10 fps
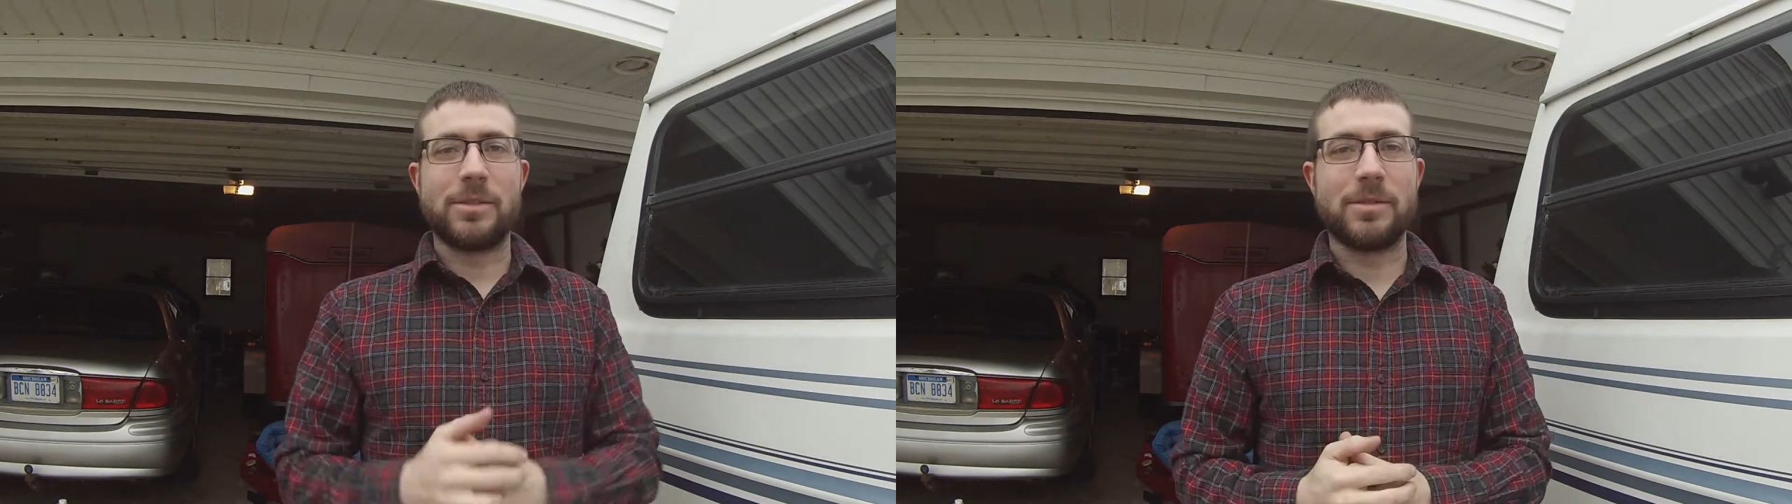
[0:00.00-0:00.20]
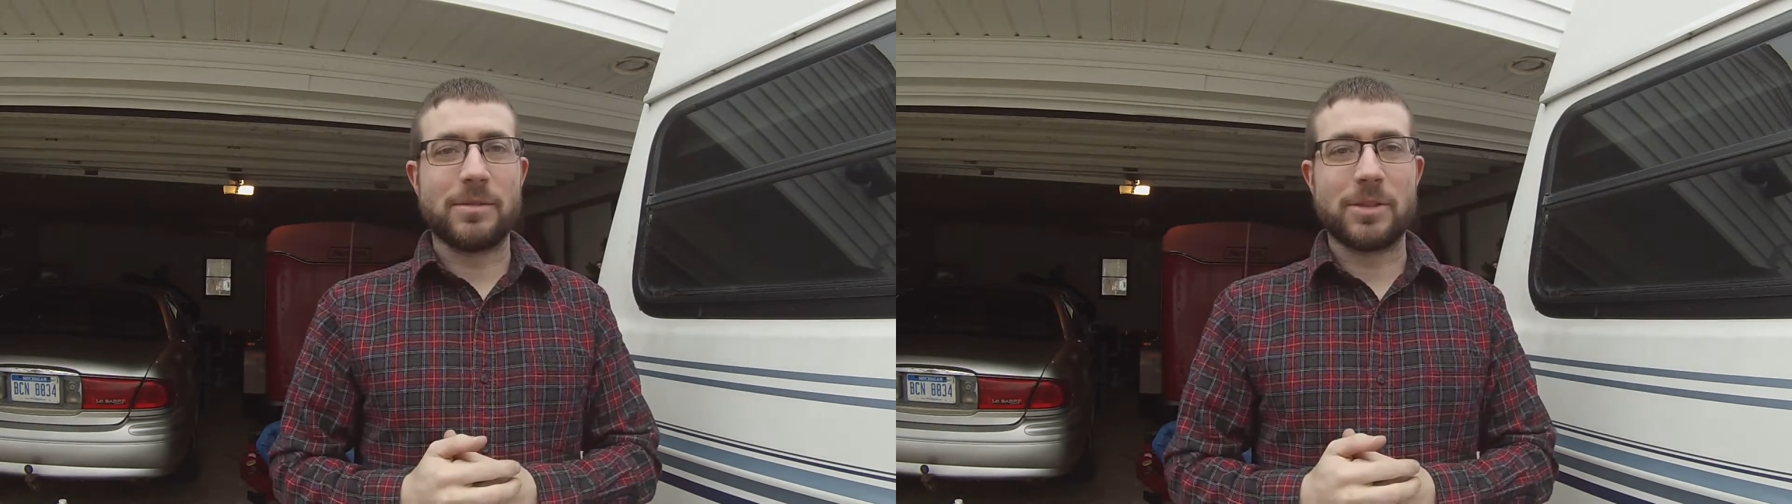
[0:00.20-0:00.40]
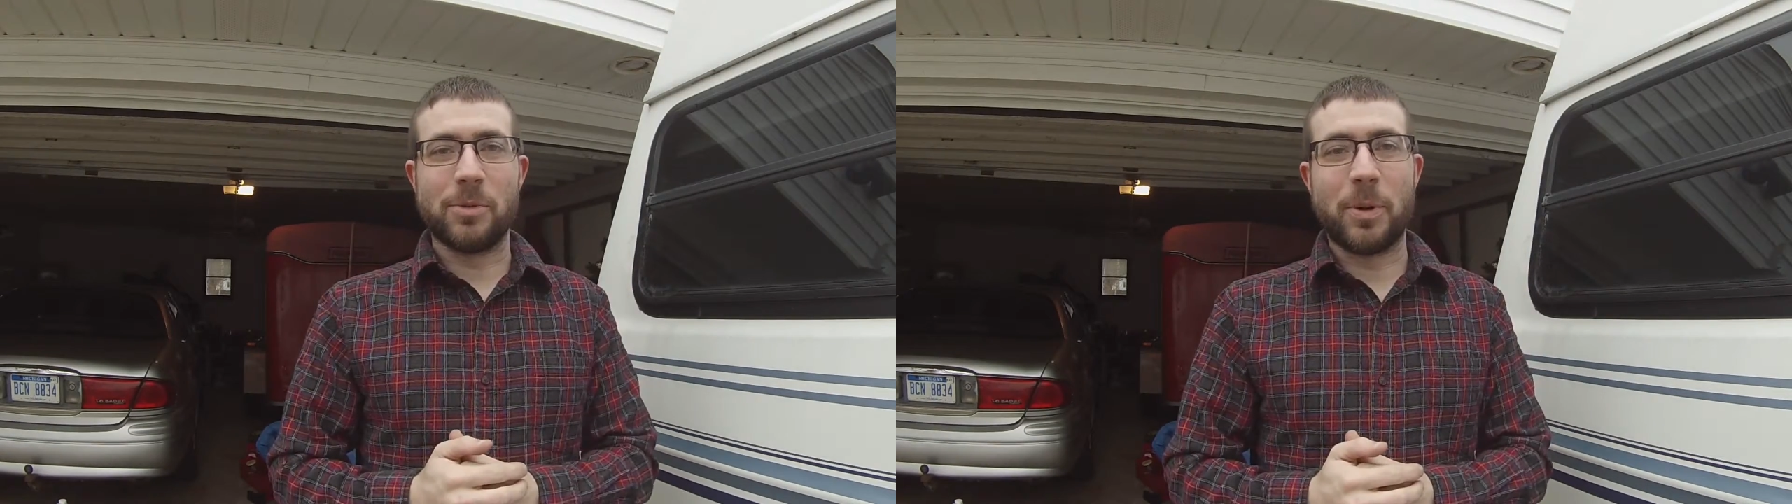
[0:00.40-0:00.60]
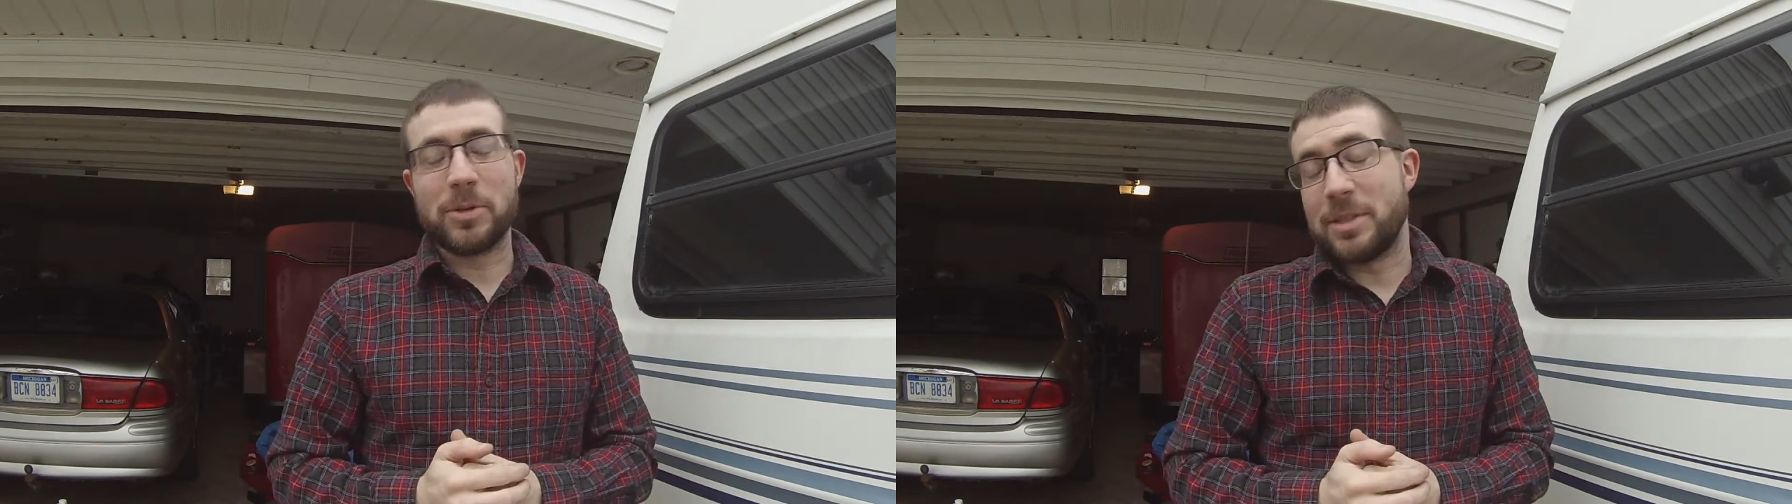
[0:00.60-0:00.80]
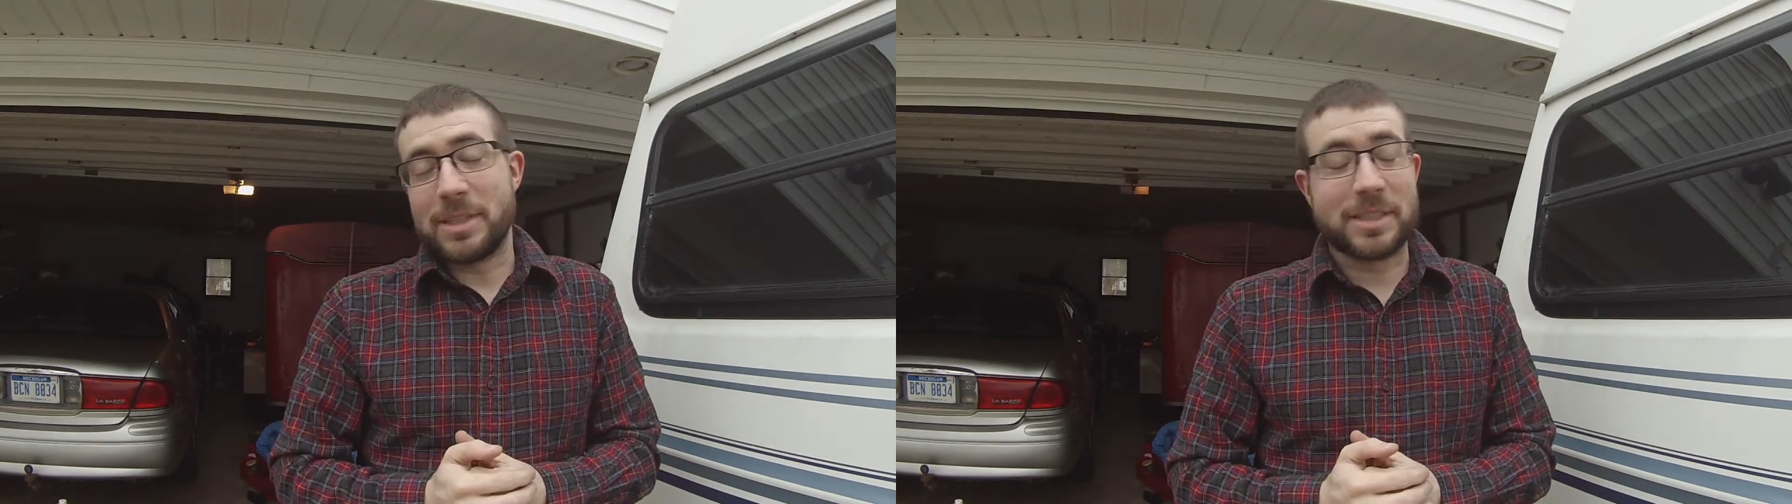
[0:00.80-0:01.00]

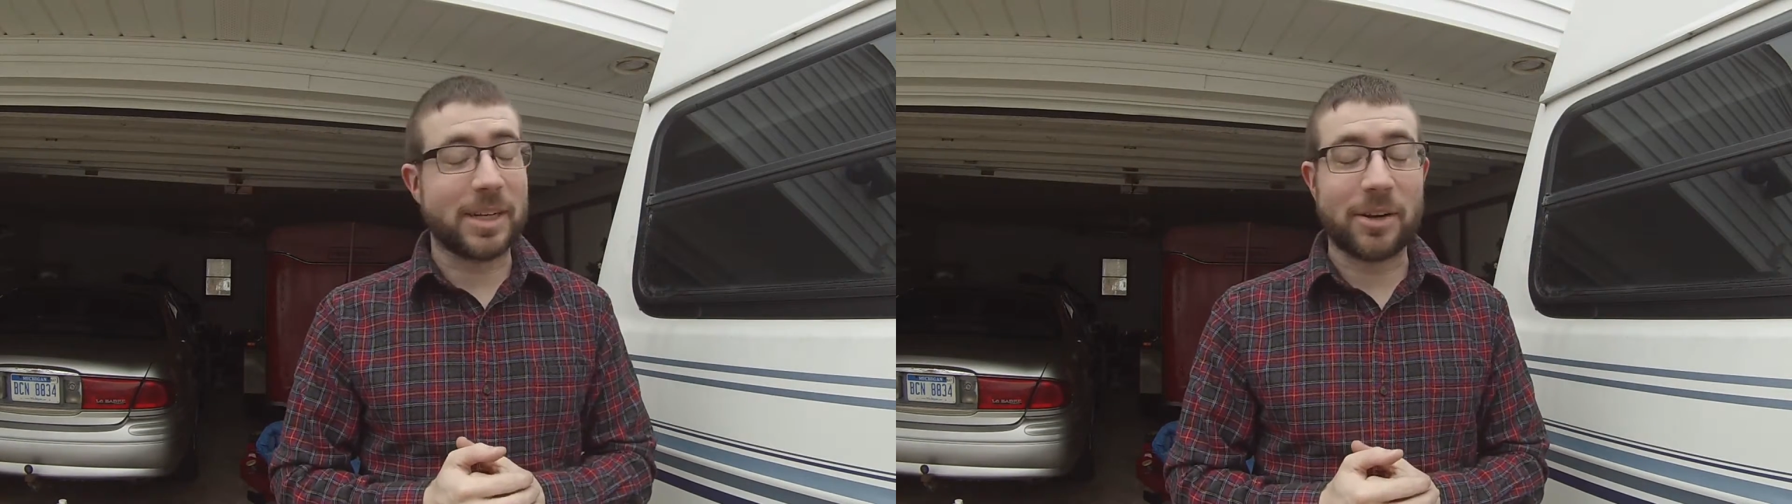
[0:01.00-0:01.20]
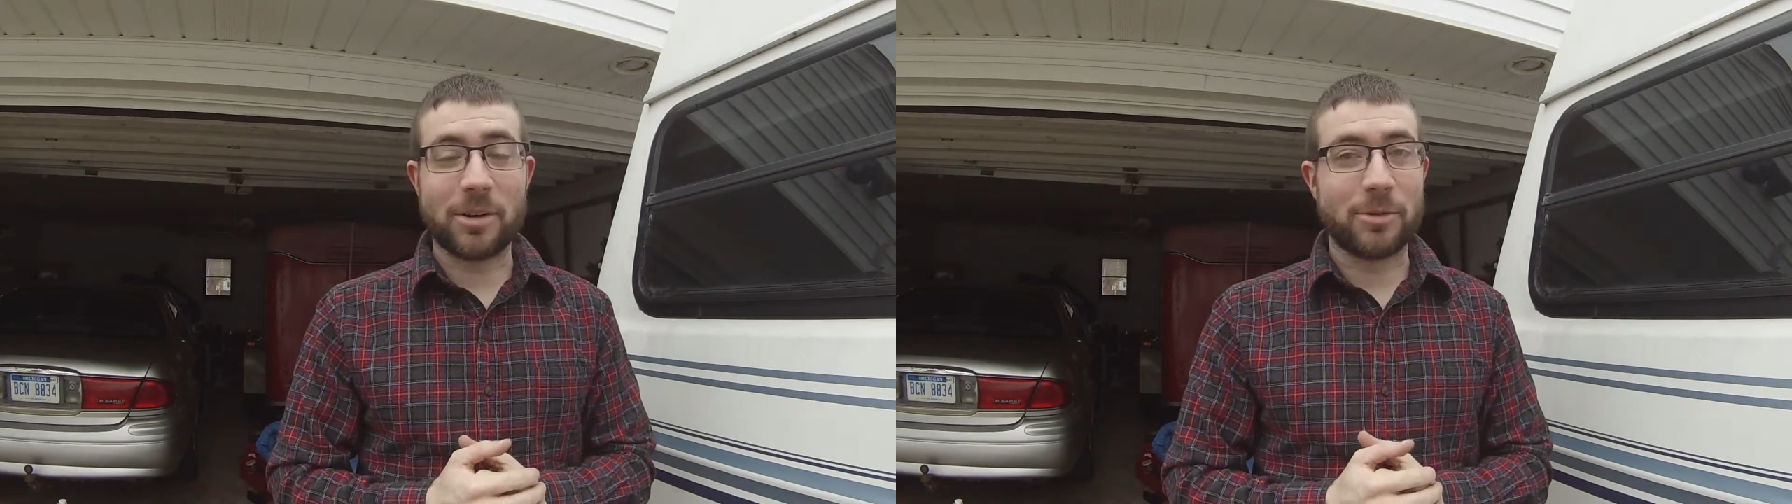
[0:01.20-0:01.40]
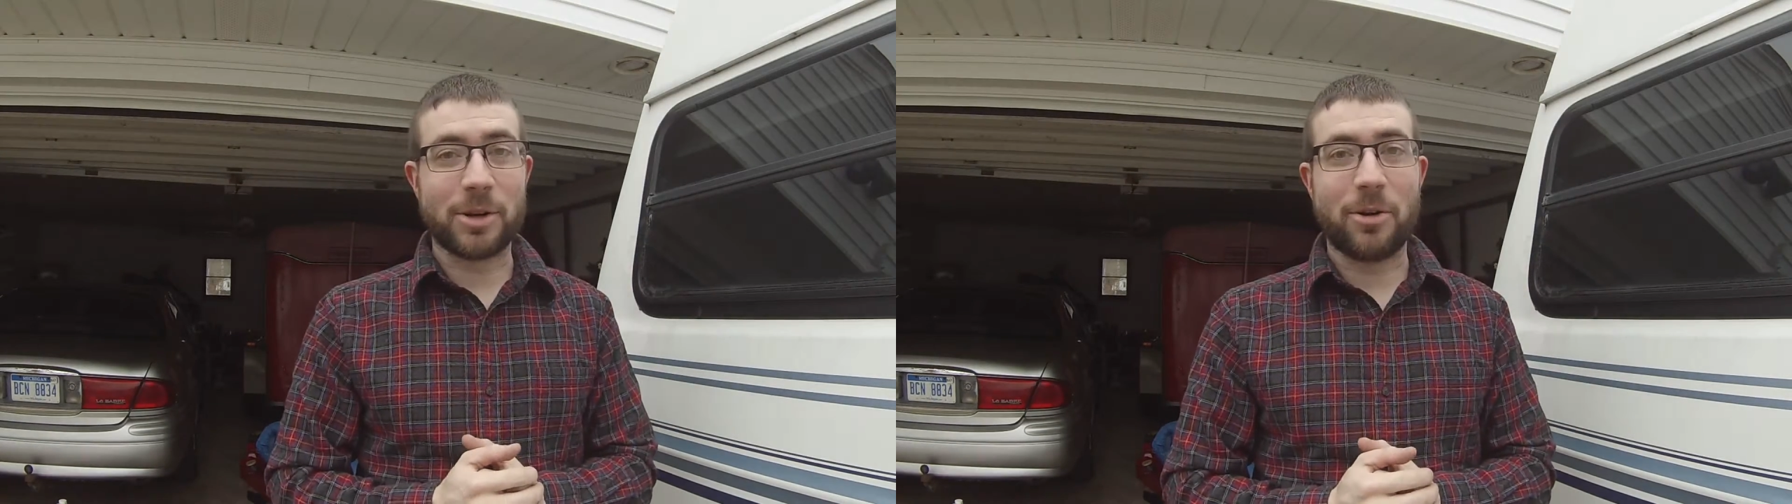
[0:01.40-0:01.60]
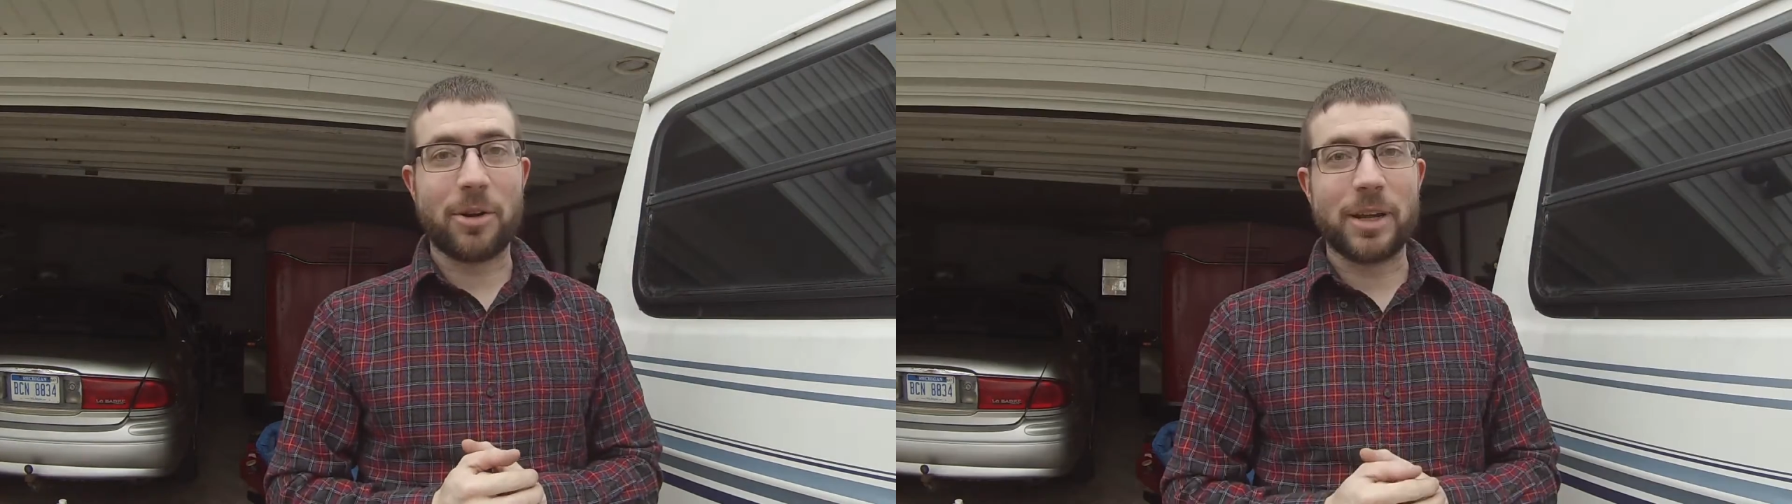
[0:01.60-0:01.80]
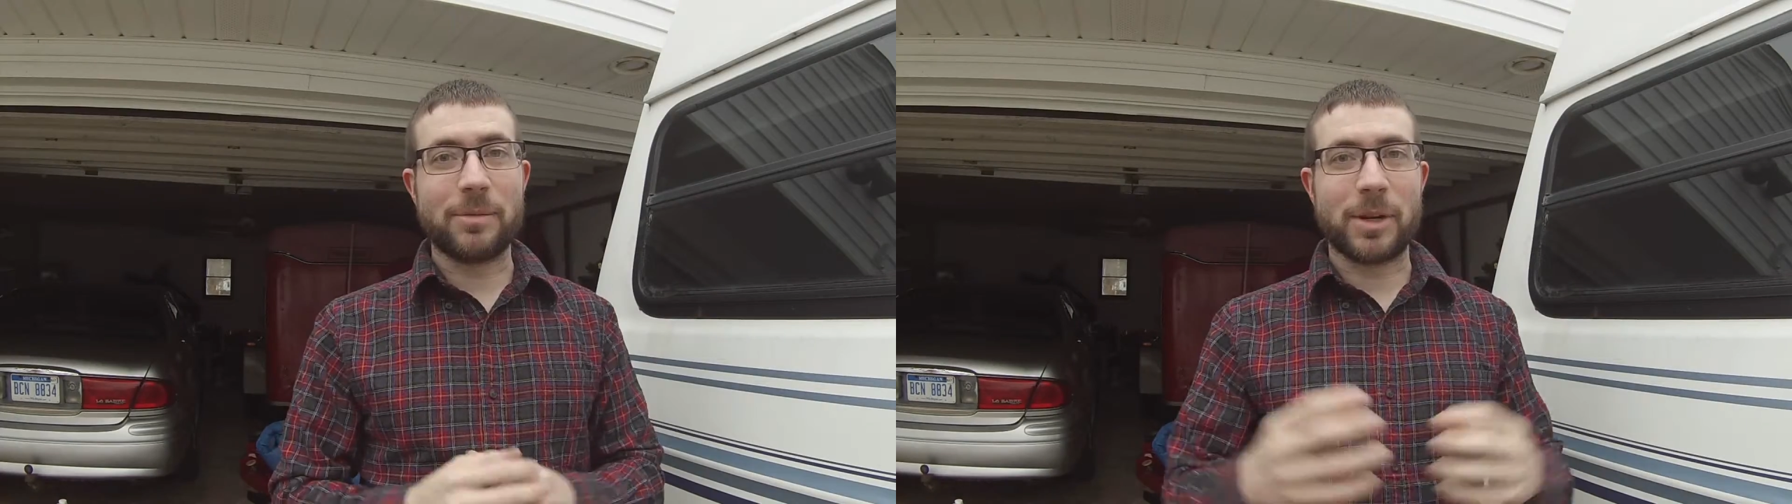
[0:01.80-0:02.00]
supposedly stereo recording,